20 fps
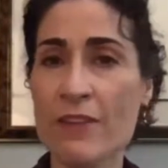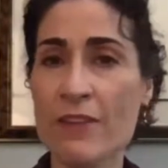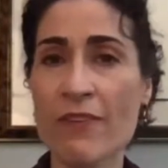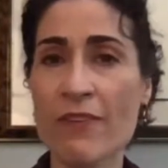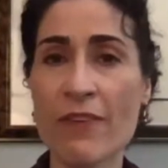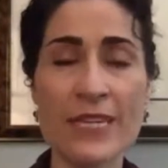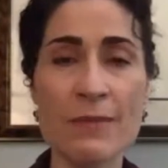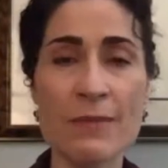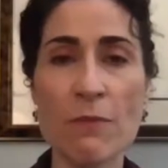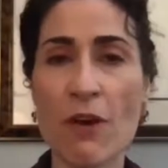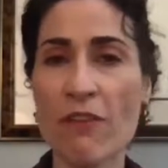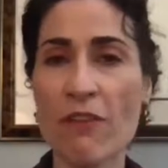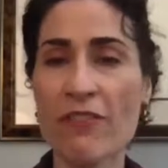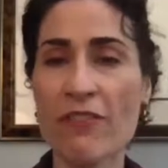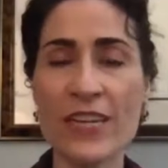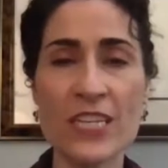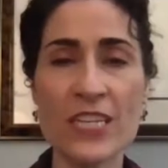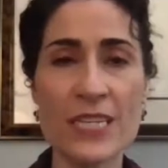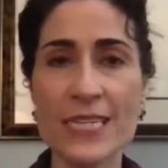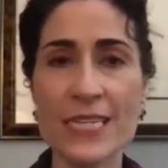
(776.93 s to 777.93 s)
a very small
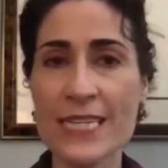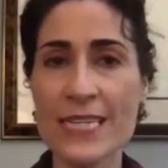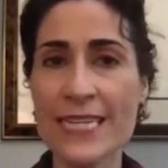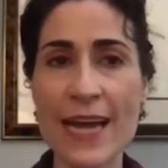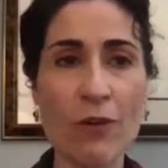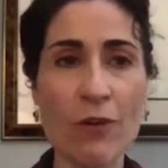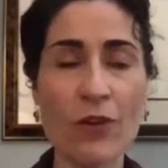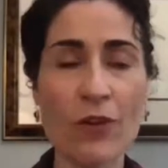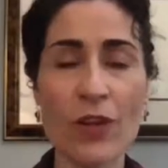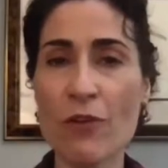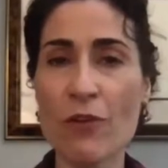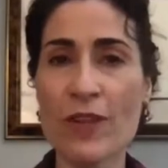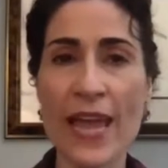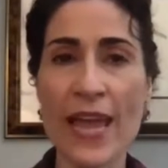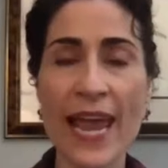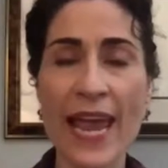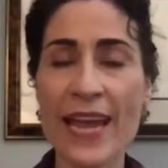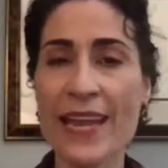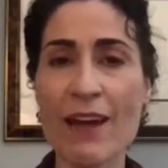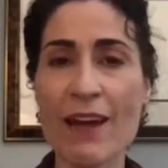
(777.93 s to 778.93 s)
fee just to download the
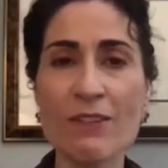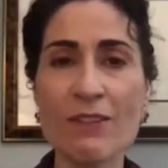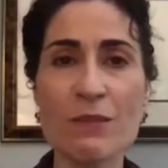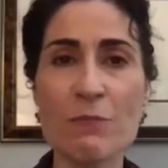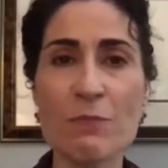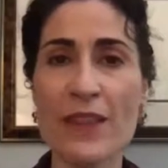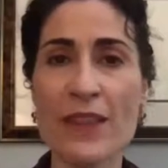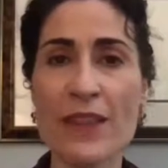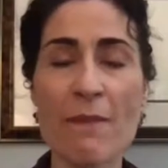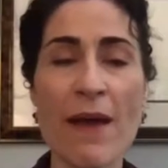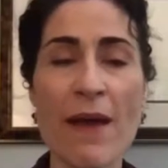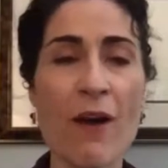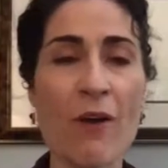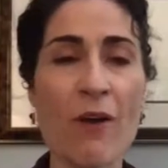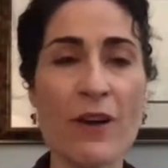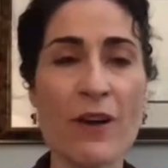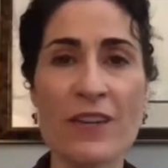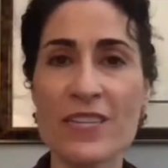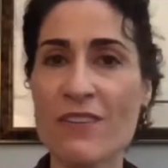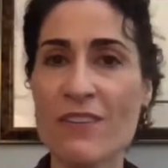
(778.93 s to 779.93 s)
handouts, print them
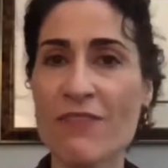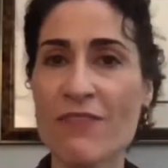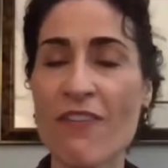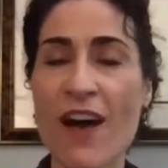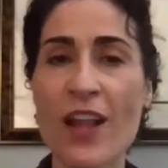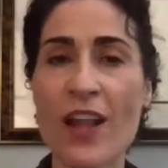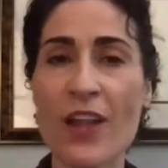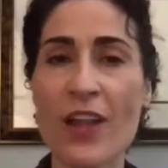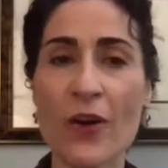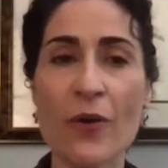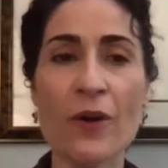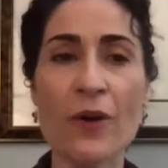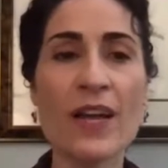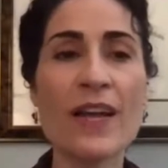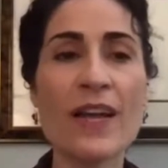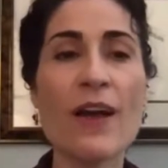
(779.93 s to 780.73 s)
out, and just follow.